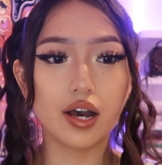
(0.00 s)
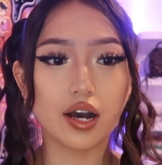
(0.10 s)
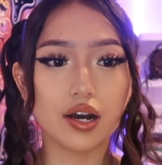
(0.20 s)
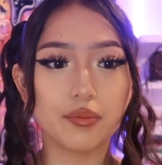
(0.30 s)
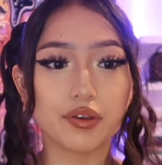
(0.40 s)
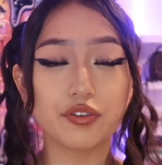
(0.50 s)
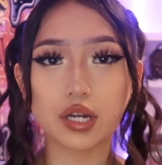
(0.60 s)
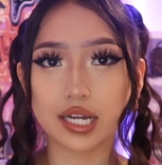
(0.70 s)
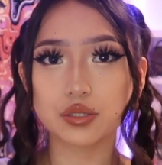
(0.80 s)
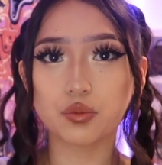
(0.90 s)
If you
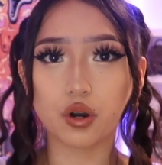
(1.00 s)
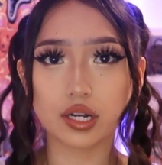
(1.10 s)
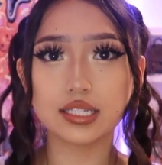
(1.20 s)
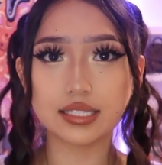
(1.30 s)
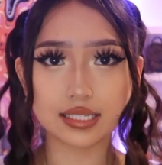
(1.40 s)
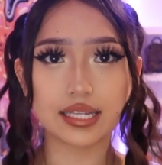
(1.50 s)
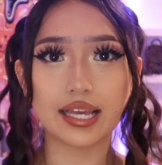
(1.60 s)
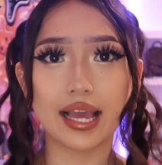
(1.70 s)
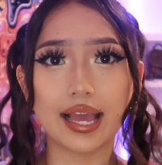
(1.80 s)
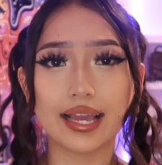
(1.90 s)
guys want to
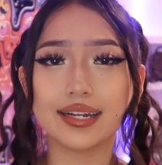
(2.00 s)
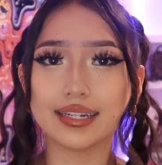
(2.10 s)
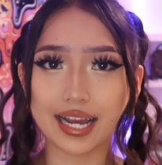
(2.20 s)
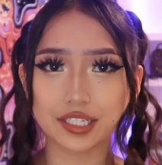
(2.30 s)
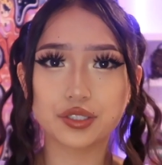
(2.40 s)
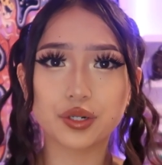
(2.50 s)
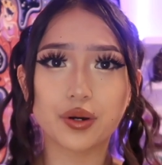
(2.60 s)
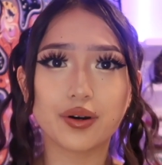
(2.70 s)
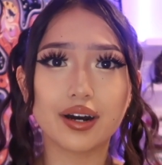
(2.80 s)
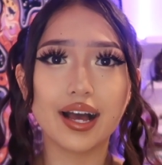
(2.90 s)
see a
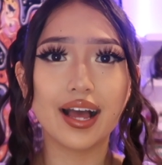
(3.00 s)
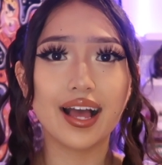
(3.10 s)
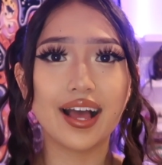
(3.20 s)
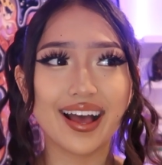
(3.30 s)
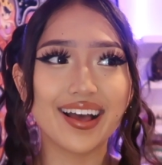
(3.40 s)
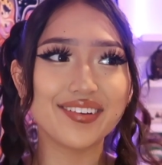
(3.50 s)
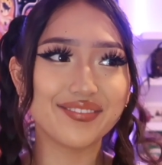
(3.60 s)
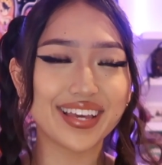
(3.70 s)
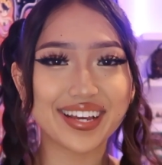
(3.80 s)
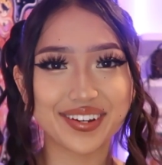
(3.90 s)
natural
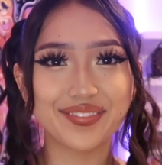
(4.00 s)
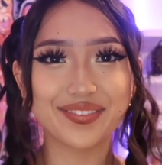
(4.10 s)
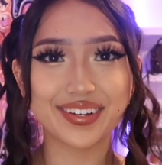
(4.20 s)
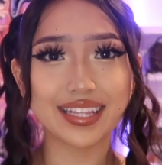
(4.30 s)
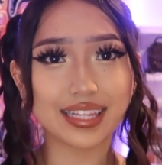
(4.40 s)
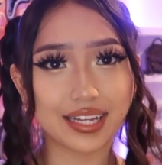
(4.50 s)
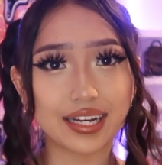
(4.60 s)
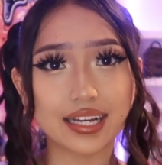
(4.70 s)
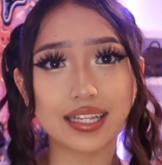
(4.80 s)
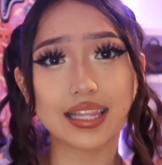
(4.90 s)
makeup
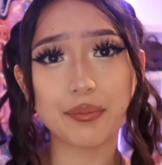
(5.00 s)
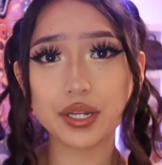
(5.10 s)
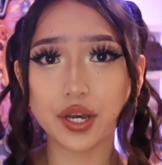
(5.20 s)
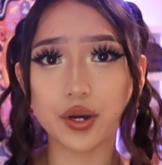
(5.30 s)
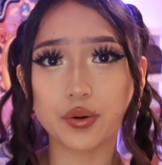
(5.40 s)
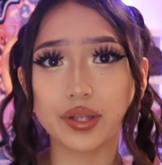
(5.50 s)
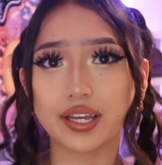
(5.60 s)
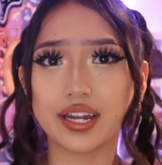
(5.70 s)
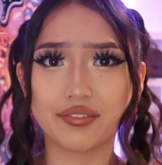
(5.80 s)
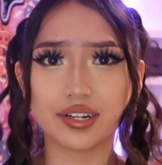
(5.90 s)
look, let me know,
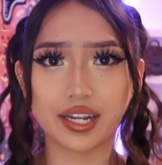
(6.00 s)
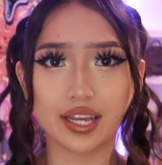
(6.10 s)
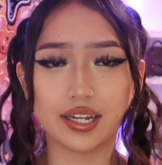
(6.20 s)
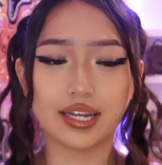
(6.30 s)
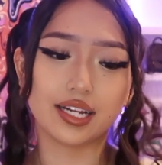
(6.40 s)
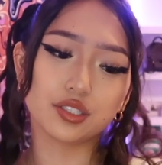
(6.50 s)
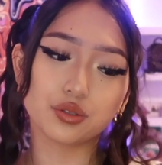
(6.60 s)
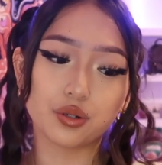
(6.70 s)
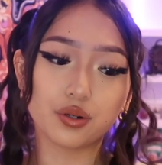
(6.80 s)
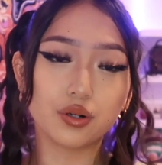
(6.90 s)
like an everyday
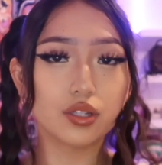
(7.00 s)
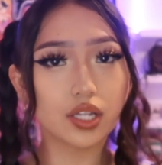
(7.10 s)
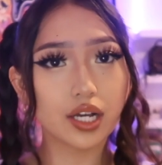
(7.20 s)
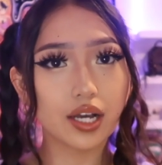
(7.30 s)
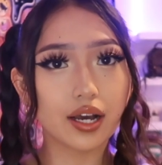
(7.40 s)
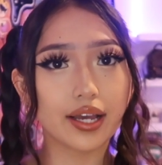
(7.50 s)
natural look.